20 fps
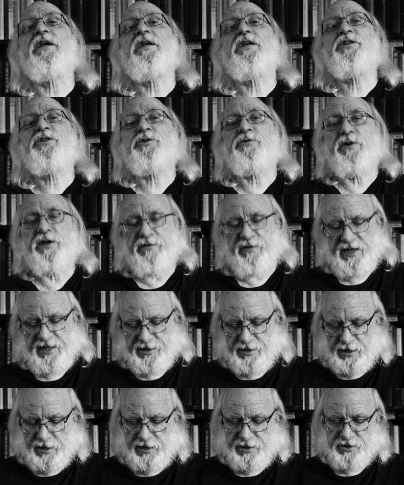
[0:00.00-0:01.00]
history of
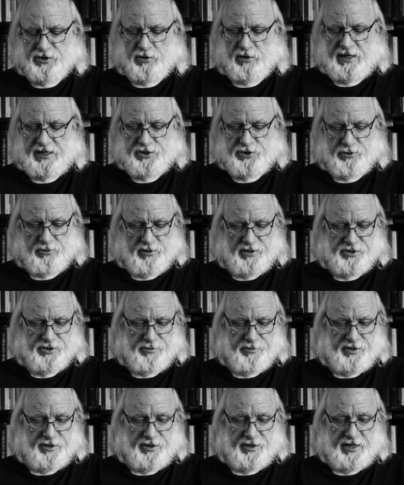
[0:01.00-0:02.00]
anti
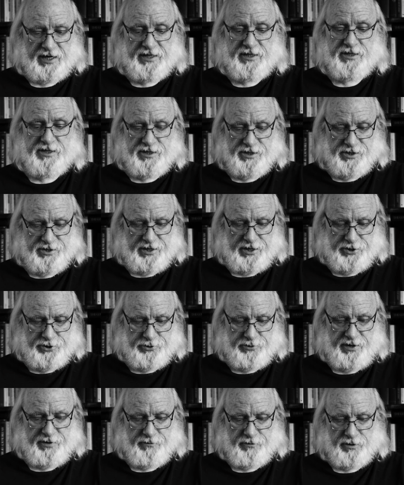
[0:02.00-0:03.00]
intellectualism in the 19th
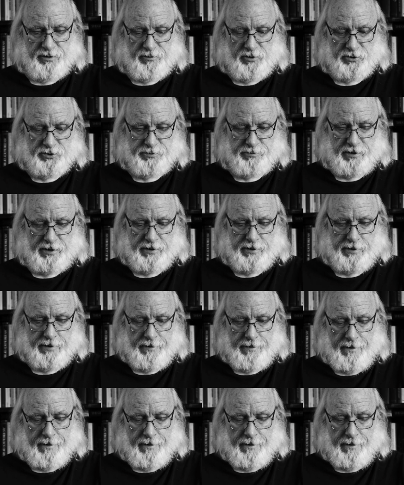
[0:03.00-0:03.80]
century for the most part,